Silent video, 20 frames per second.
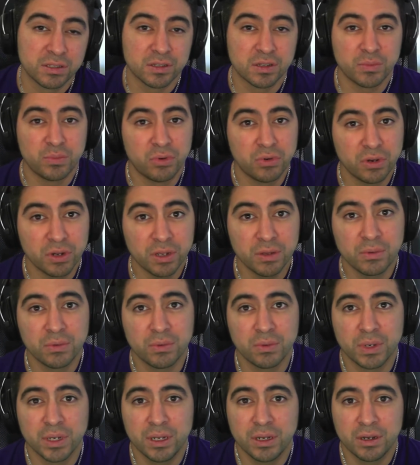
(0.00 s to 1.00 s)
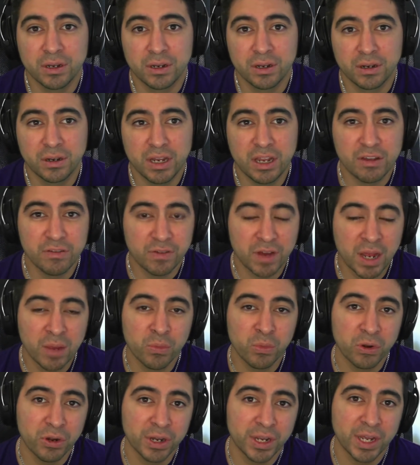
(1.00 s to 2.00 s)
point where if I'm
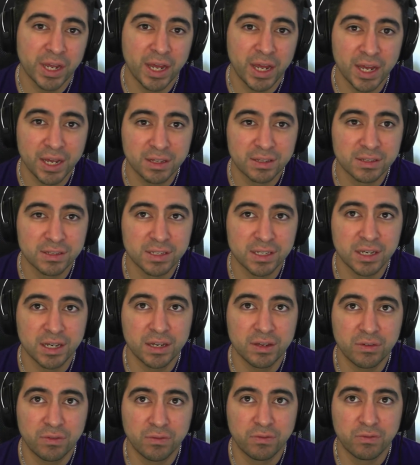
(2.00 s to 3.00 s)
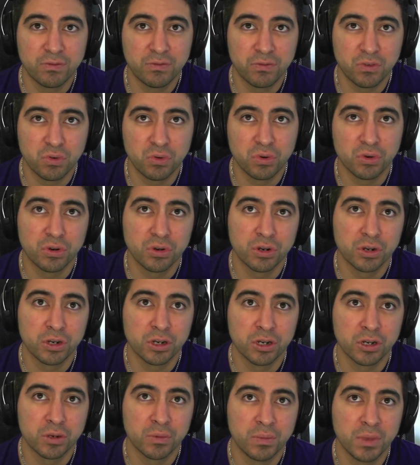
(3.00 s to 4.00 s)
wearing a headset
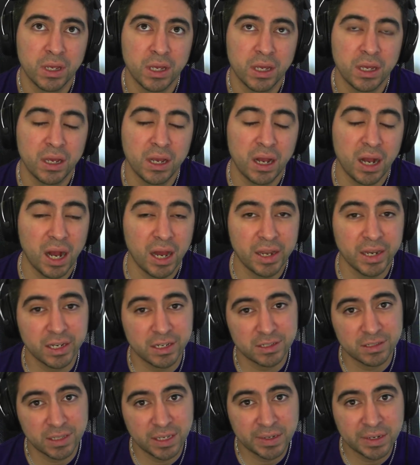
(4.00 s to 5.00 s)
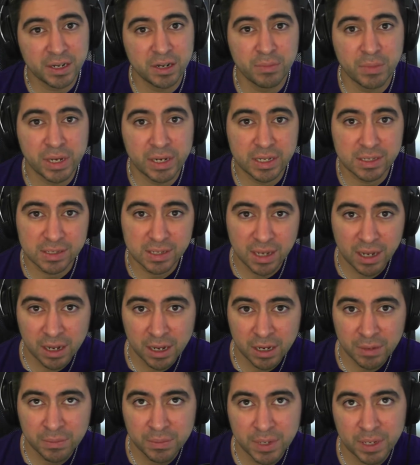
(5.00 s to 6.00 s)
for an extended amount of
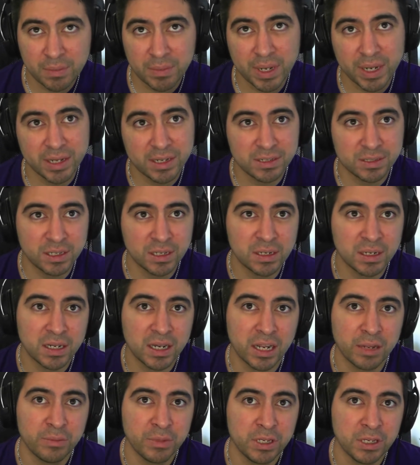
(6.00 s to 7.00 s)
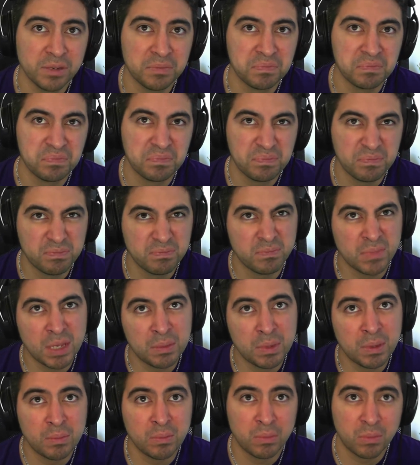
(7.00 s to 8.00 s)
time, and by extended I mean
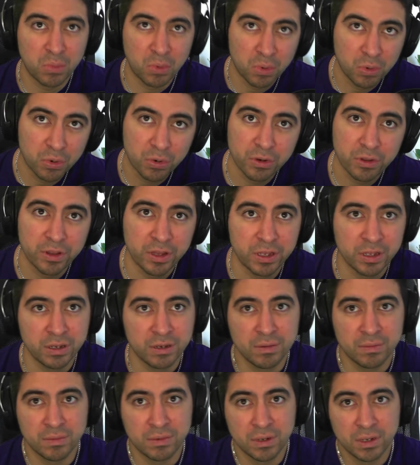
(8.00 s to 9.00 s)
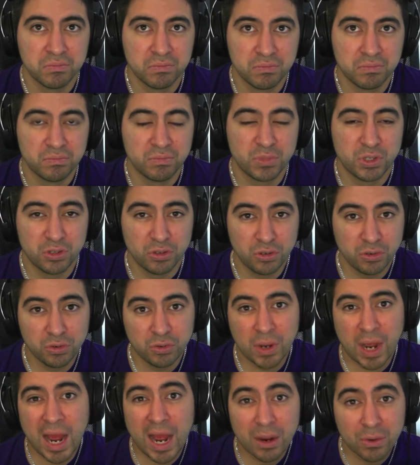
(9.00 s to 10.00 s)
maybe more than
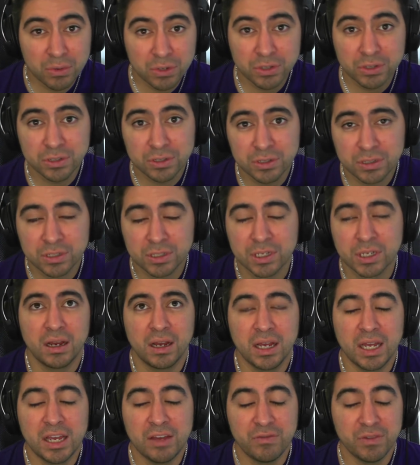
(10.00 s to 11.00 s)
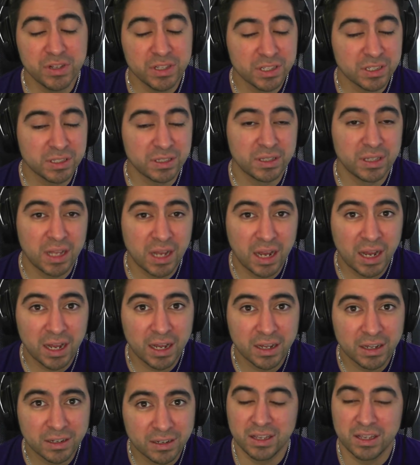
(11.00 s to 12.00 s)
2 hours, if it's
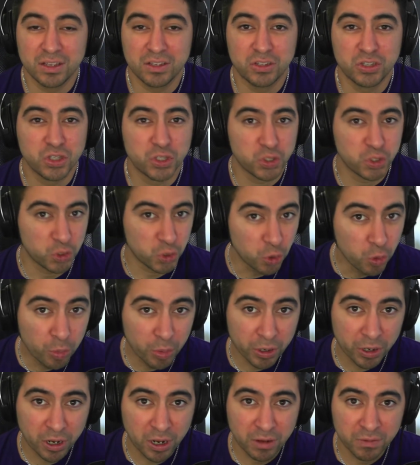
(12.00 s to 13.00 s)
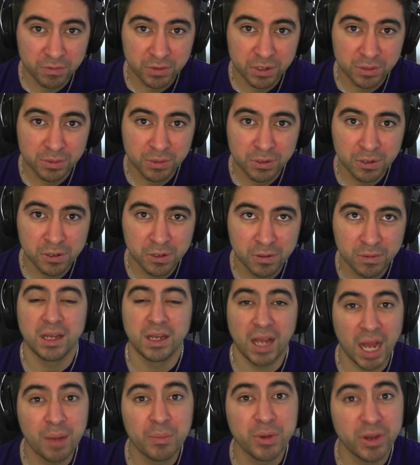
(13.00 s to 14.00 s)
not super comfortable,
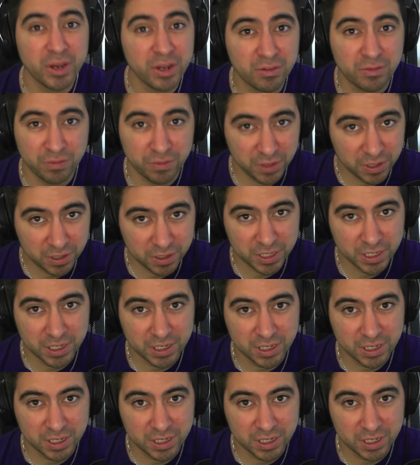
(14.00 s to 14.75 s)
I'm gonna feel it,